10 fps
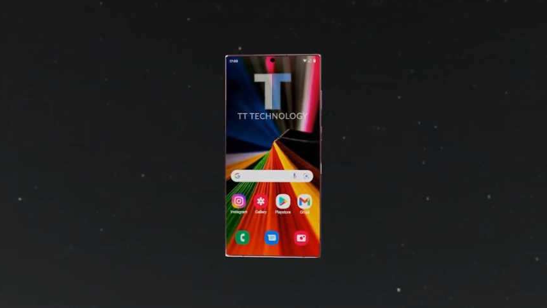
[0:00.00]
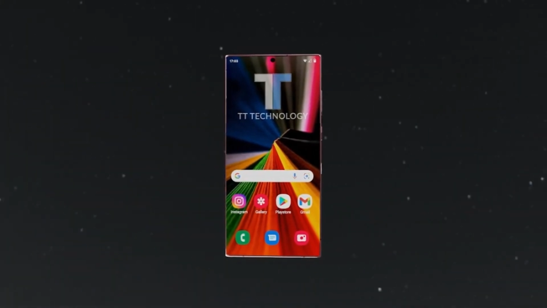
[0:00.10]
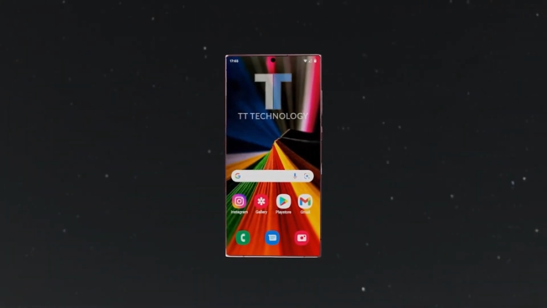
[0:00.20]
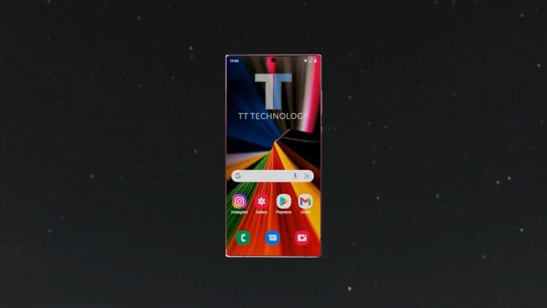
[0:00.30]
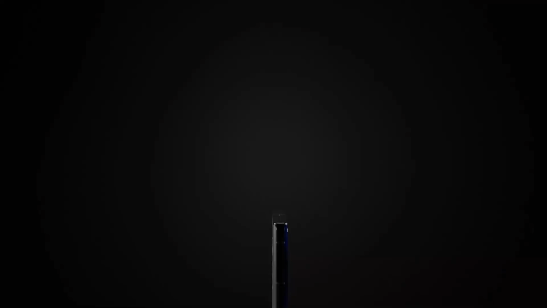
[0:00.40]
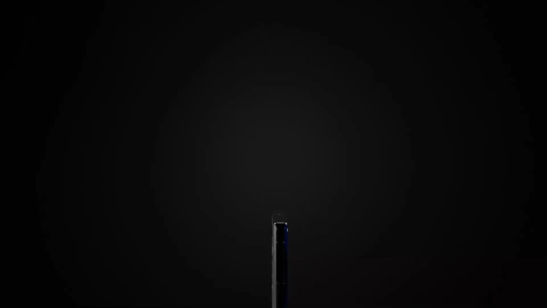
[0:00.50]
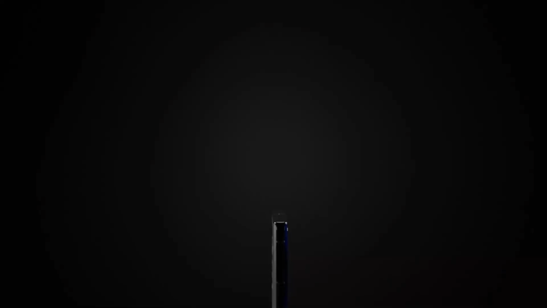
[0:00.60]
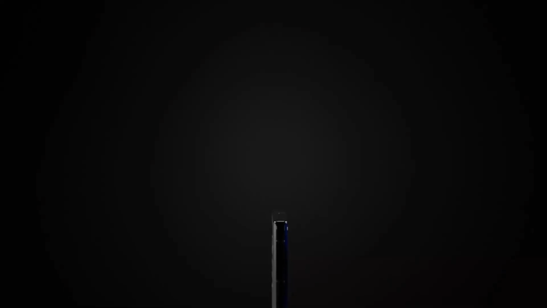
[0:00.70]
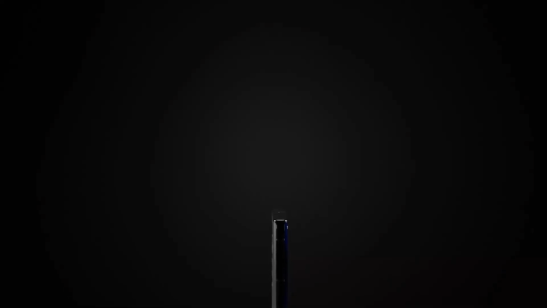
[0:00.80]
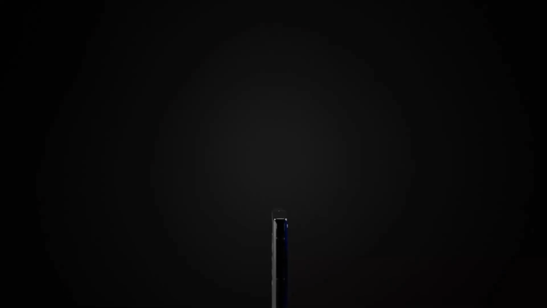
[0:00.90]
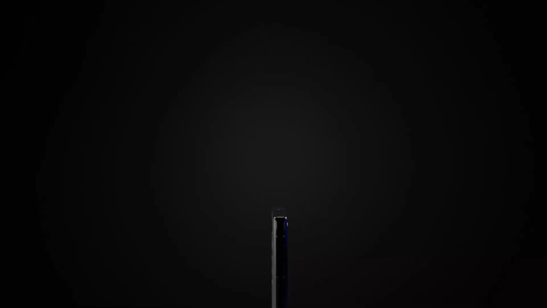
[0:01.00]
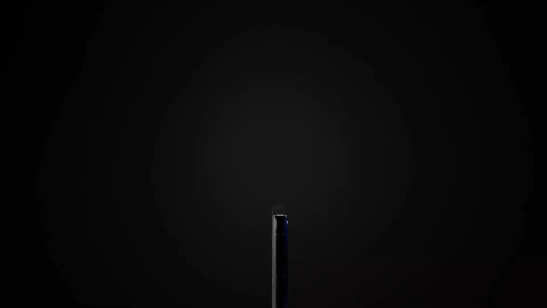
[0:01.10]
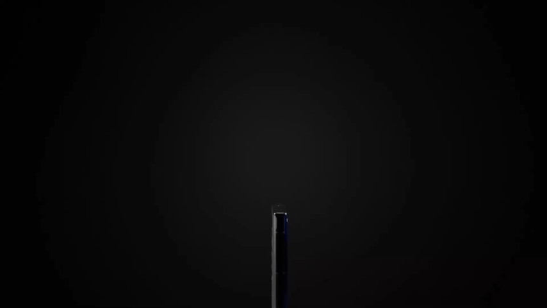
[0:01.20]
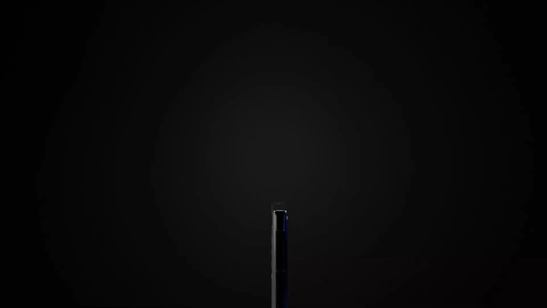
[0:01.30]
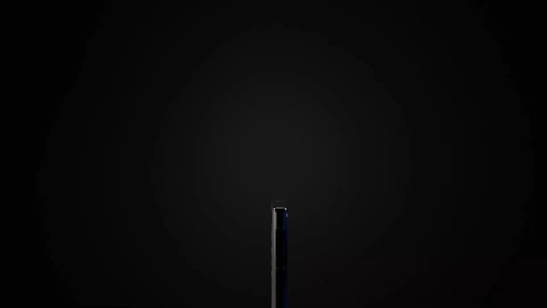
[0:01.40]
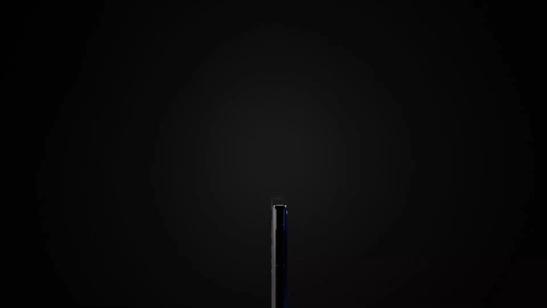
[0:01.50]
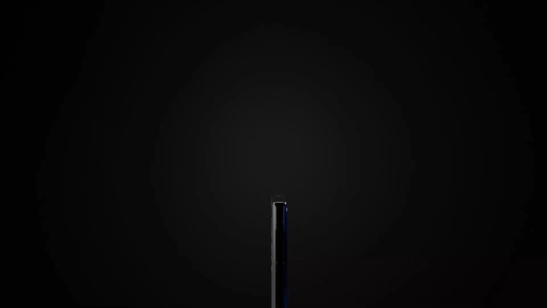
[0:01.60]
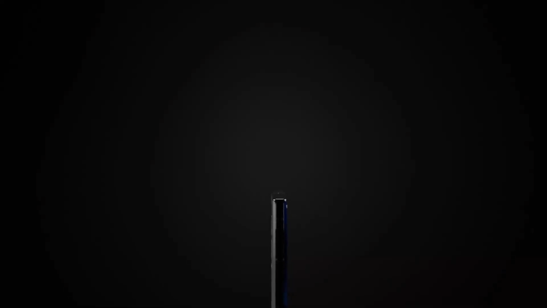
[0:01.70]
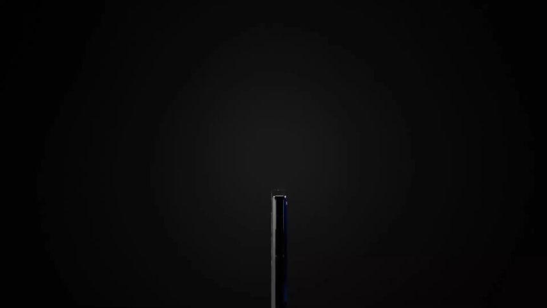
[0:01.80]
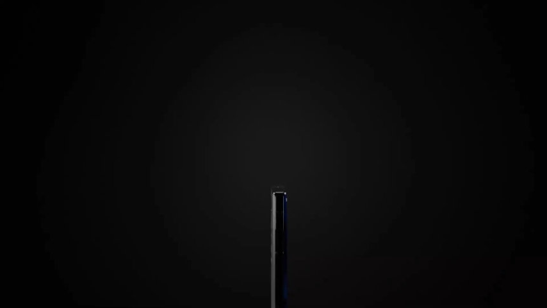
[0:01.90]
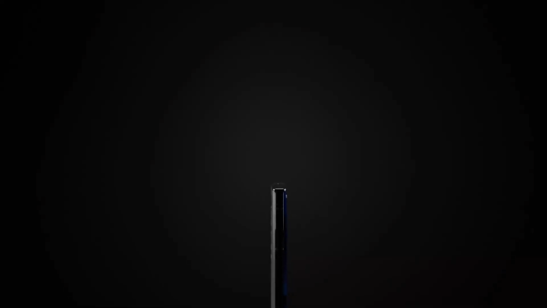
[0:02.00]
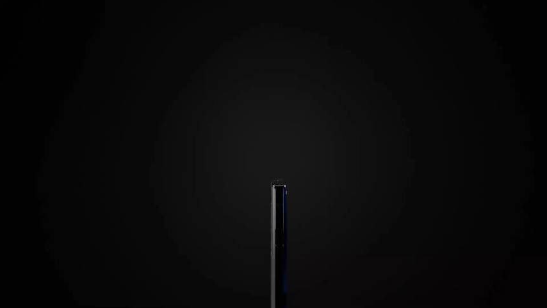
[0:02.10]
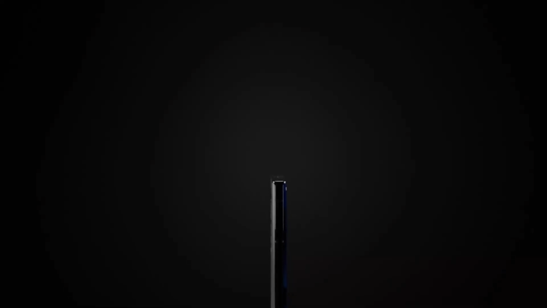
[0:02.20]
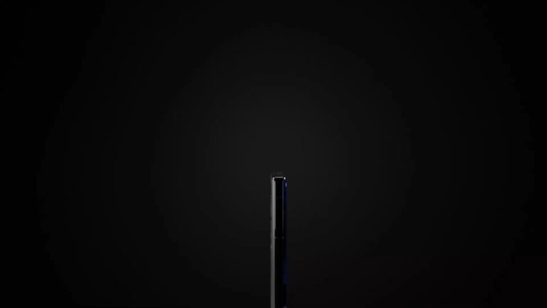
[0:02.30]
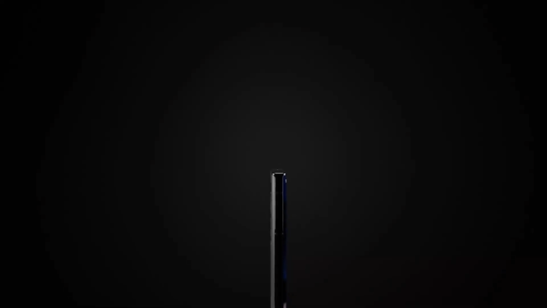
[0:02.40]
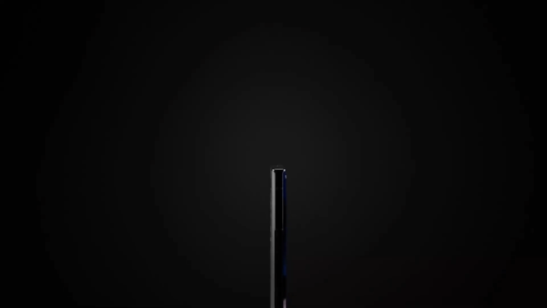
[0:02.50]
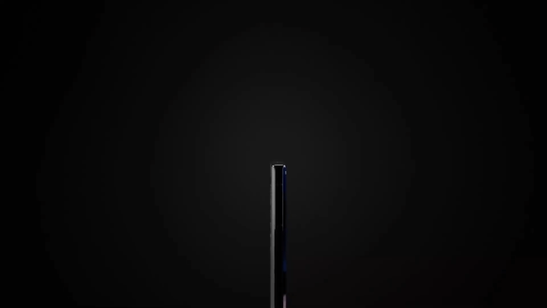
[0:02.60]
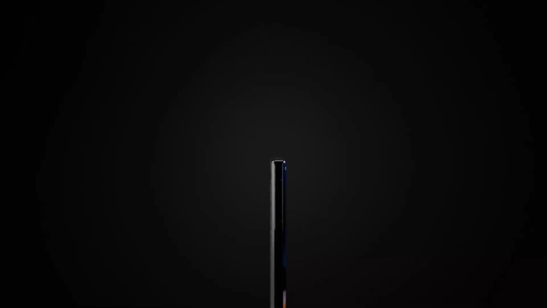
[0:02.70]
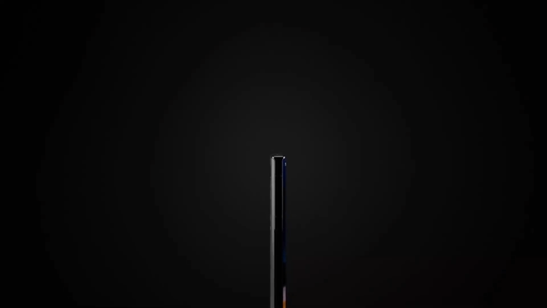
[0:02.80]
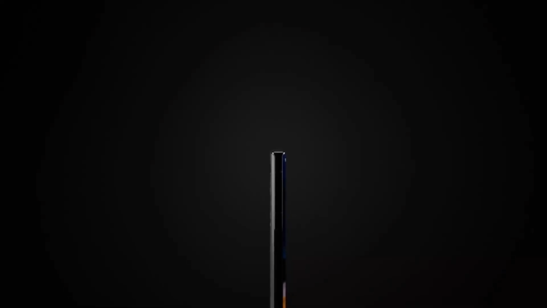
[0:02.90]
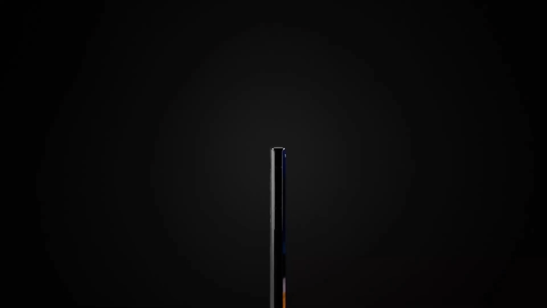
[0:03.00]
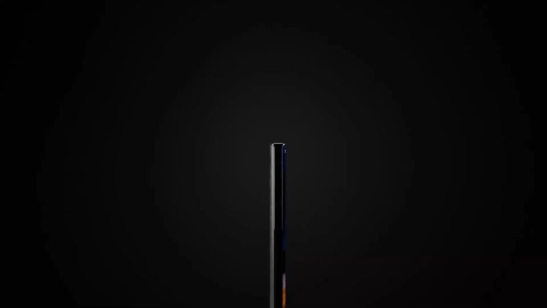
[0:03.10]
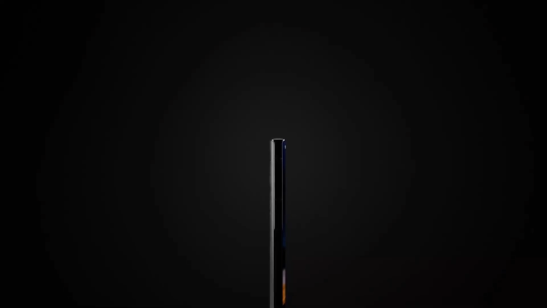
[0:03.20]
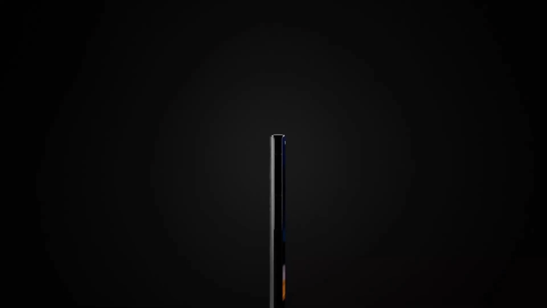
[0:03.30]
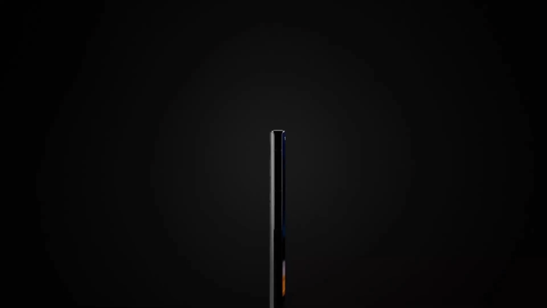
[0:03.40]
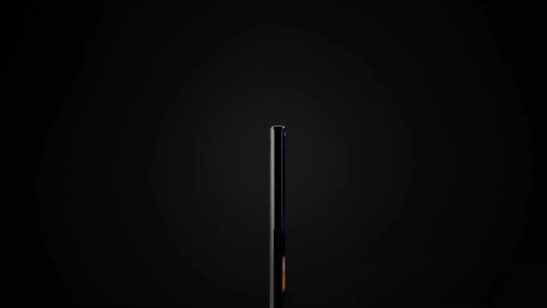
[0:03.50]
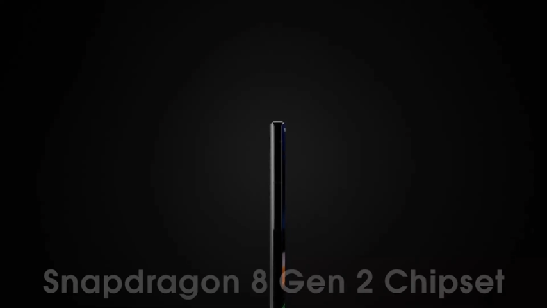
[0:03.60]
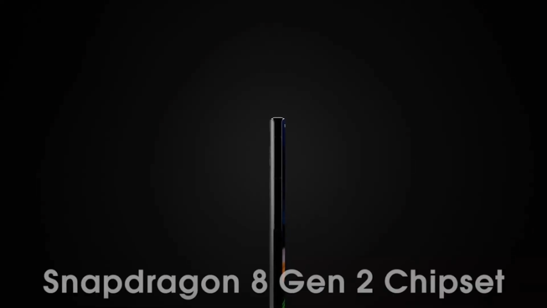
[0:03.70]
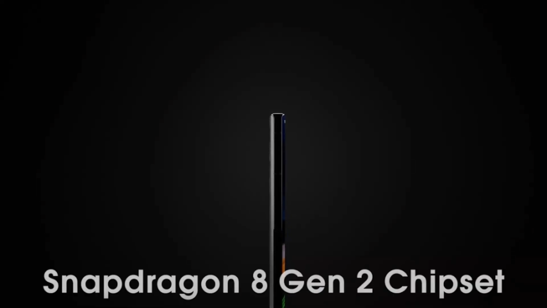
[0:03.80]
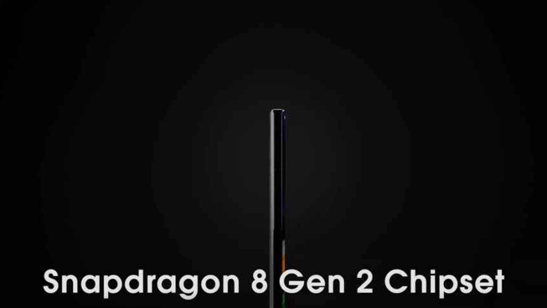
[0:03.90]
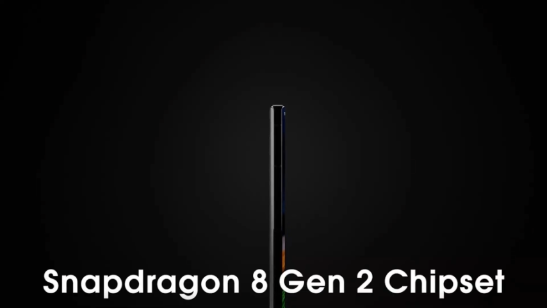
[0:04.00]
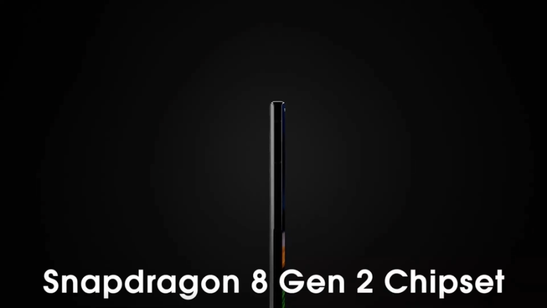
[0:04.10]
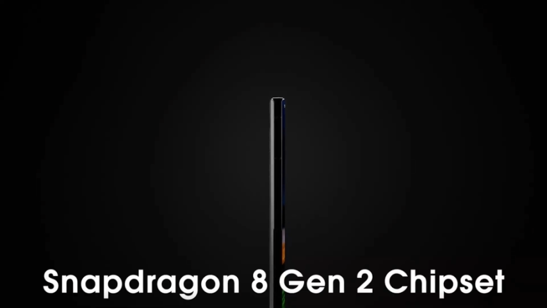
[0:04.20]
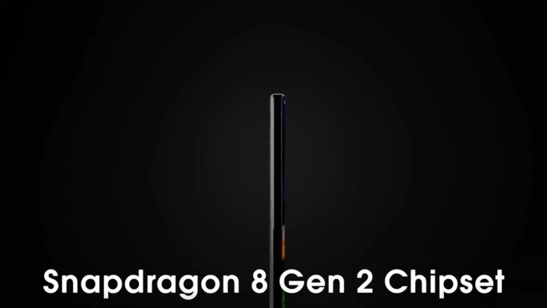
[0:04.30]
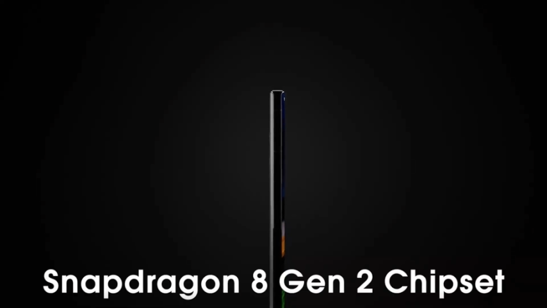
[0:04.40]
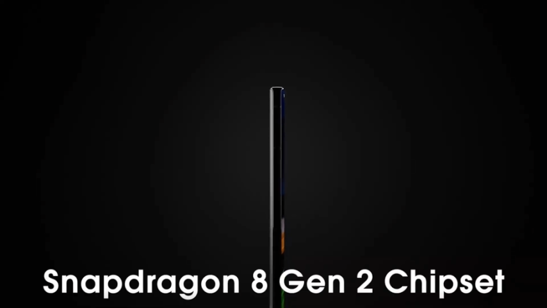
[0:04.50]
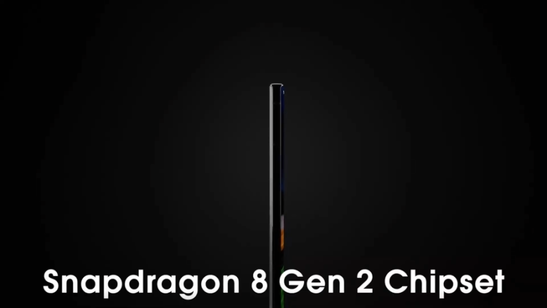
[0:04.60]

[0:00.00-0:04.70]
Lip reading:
Nobody's mouth can be seen.